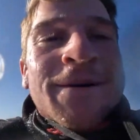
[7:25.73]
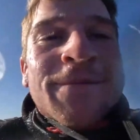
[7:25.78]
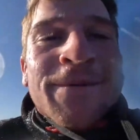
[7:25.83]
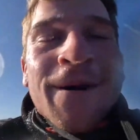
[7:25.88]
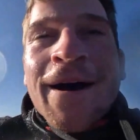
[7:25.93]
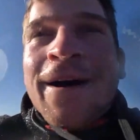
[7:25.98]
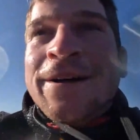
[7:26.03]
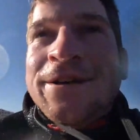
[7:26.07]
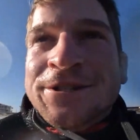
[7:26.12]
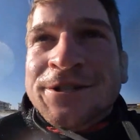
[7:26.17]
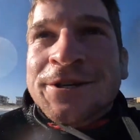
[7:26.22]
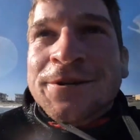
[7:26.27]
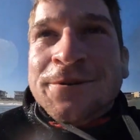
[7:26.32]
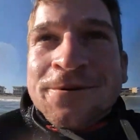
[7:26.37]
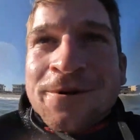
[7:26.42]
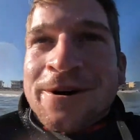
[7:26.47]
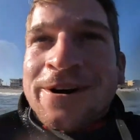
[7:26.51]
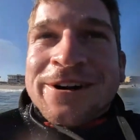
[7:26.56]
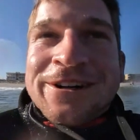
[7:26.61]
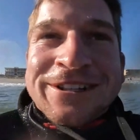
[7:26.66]
Probably should
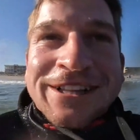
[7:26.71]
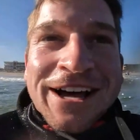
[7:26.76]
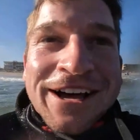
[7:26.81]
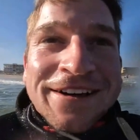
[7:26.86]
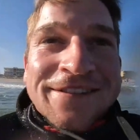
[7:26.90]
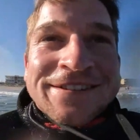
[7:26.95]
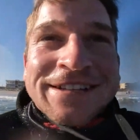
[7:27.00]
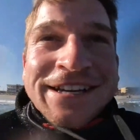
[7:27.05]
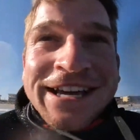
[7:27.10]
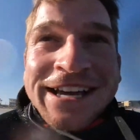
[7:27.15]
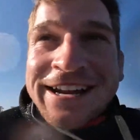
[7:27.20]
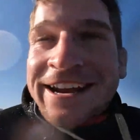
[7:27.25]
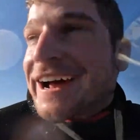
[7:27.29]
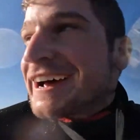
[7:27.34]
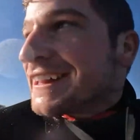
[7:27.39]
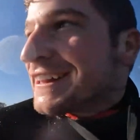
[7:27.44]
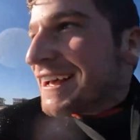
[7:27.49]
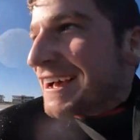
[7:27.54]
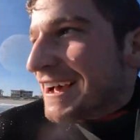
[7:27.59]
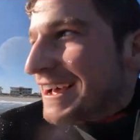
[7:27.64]
have worn gloves, I
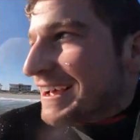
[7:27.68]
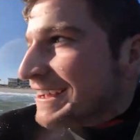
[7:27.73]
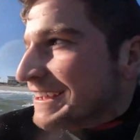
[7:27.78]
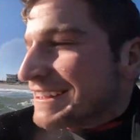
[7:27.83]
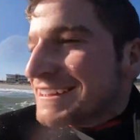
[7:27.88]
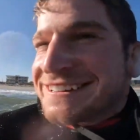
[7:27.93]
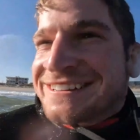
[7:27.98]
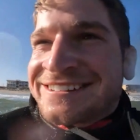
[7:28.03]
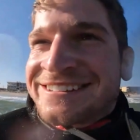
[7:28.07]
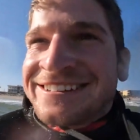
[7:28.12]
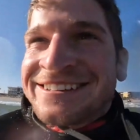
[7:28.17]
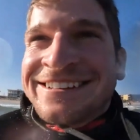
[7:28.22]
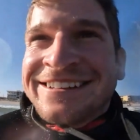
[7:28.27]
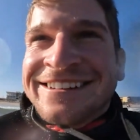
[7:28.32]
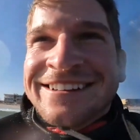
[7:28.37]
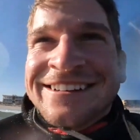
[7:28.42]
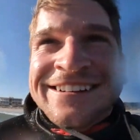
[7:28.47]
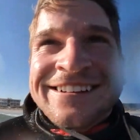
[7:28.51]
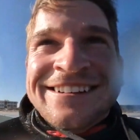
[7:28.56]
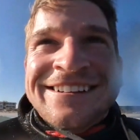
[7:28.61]
cannot lie.
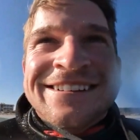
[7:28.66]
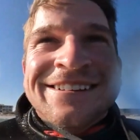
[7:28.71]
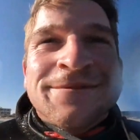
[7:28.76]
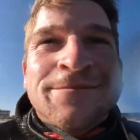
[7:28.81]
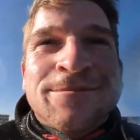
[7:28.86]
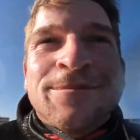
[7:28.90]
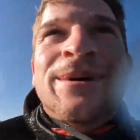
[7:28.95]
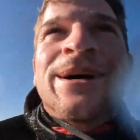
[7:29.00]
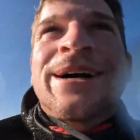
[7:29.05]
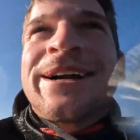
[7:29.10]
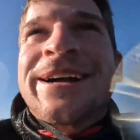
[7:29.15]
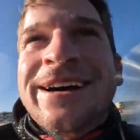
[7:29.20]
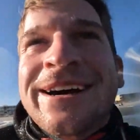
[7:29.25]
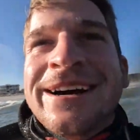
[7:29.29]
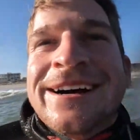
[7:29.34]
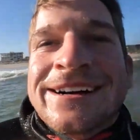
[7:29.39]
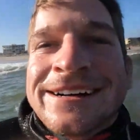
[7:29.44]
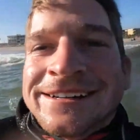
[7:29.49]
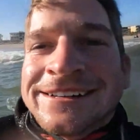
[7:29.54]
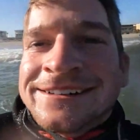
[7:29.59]
But
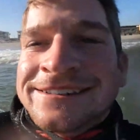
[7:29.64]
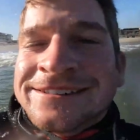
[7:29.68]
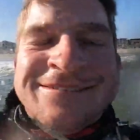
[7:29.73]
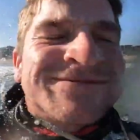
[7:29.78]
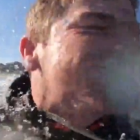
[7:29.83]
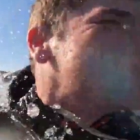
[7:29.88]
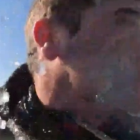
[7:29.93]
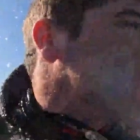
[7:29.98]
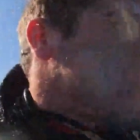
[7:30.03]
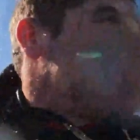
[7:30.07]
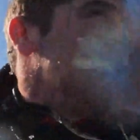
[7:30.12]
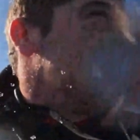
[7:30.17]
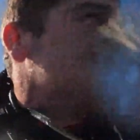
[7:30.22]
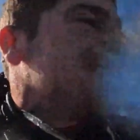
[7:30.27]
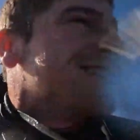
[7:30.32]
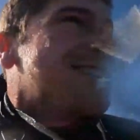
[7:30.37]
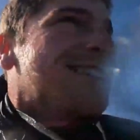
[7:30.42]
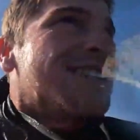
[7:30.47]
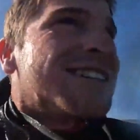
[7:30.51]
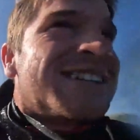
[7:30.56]

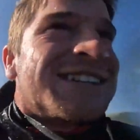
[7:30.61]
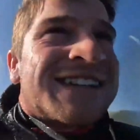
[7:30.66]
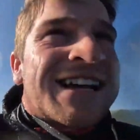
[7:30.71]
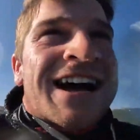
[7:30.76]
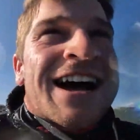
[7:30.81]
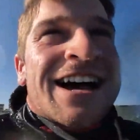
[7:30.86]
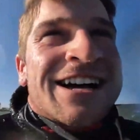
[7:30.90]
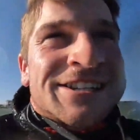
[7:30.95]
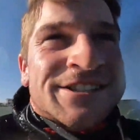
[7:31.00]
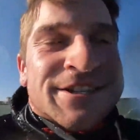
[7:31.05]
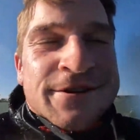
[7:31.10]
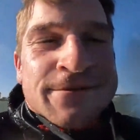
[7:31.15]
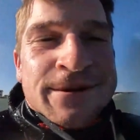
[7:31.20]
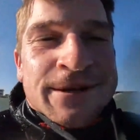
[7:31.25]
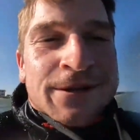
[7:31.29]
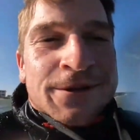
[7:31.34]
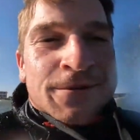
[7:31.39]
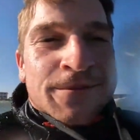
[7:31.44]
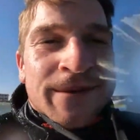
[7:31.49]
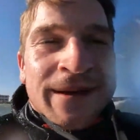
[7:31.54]
nah, it
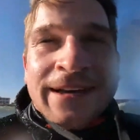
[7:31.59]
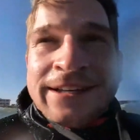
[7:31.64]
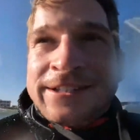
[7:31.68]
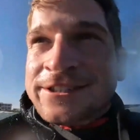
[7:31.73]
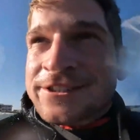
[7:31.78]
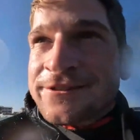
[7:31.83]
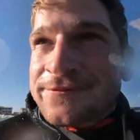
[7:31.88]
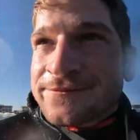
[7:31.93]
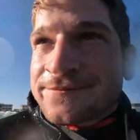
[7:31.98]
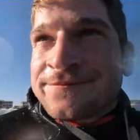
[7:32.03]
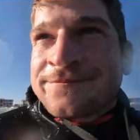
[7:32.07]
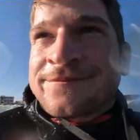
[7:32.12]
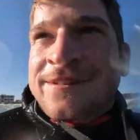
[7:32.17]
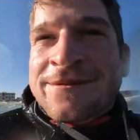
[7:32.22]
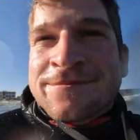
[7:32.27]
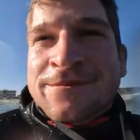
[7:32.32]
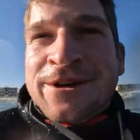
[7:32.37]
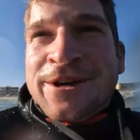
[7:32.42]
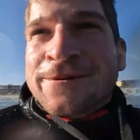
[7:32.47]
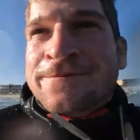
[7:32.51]
should be a little bit.
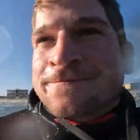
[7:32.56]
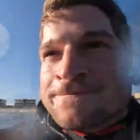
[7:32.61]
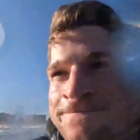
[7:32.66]
I'm good.